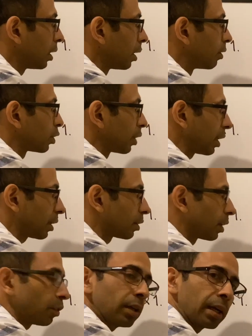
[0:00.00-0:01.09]
If the
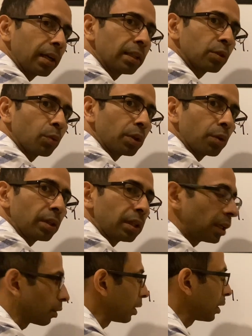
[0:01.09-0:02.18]
central angle is 120
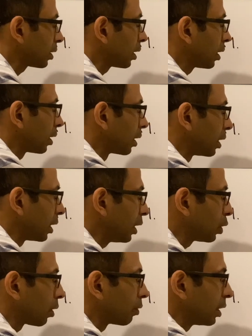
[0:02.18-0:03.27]
degrees, then each
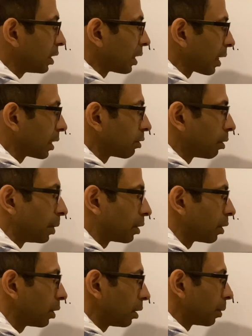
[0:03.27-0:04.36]
of these angles will be
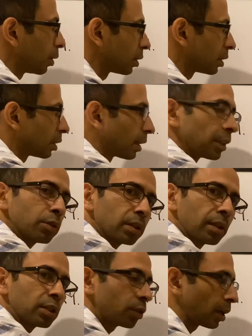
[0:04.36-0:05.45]
30 because it's an
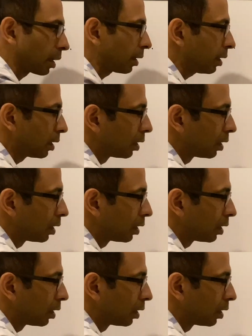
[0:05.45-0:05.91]
isosceles triangle.